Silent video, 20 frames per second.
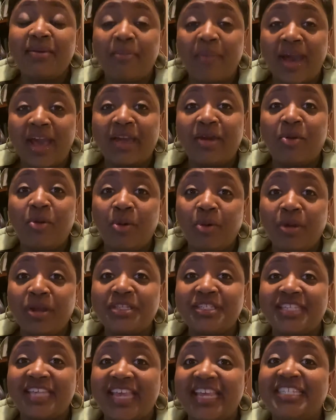my
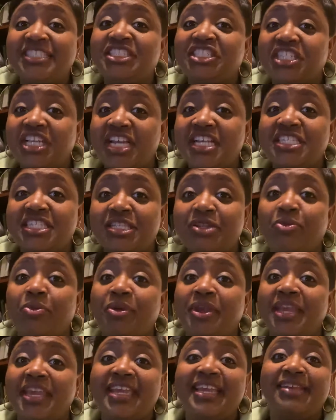course in just
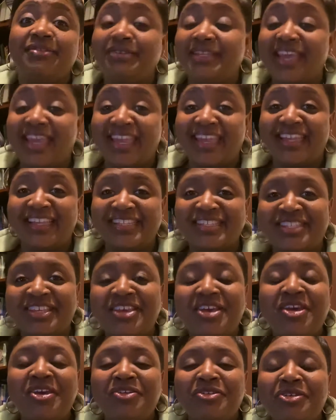three days.
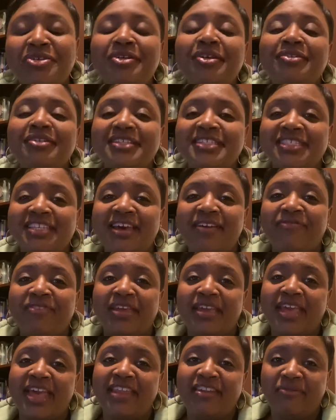You know, the stuff
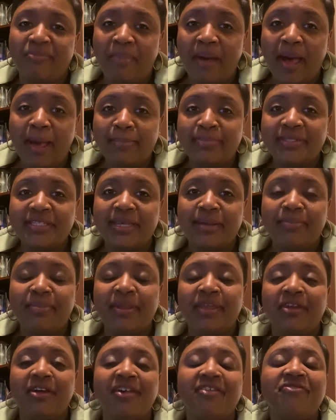that kind of pops up
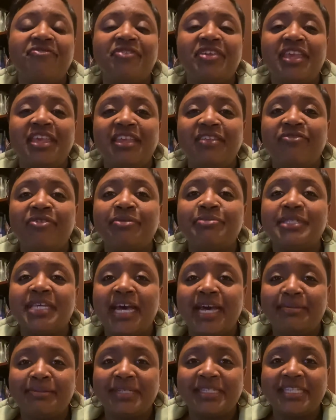in our feed from
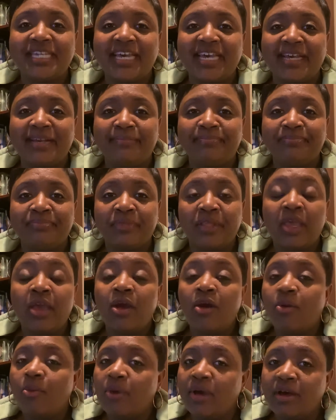time to time.
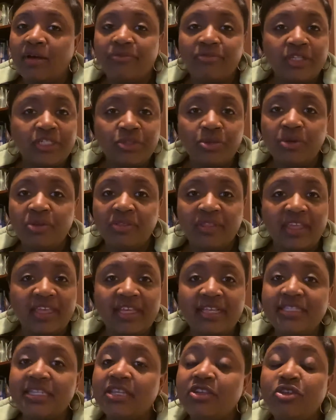Well, the truth
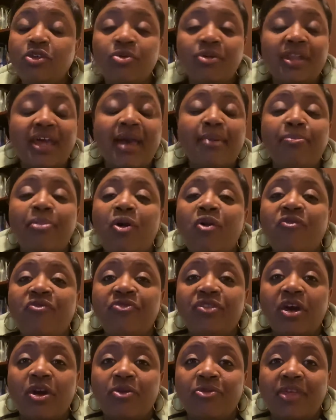is, and you and I both
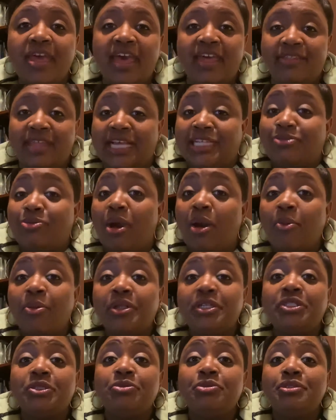know that, that's why we're
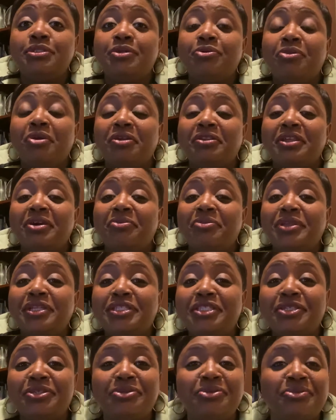doing the work that we
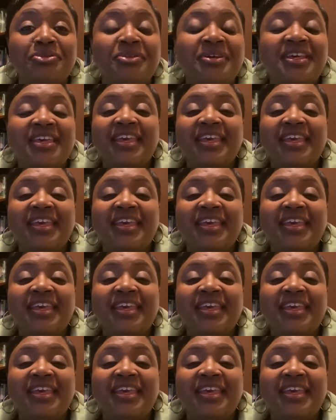do,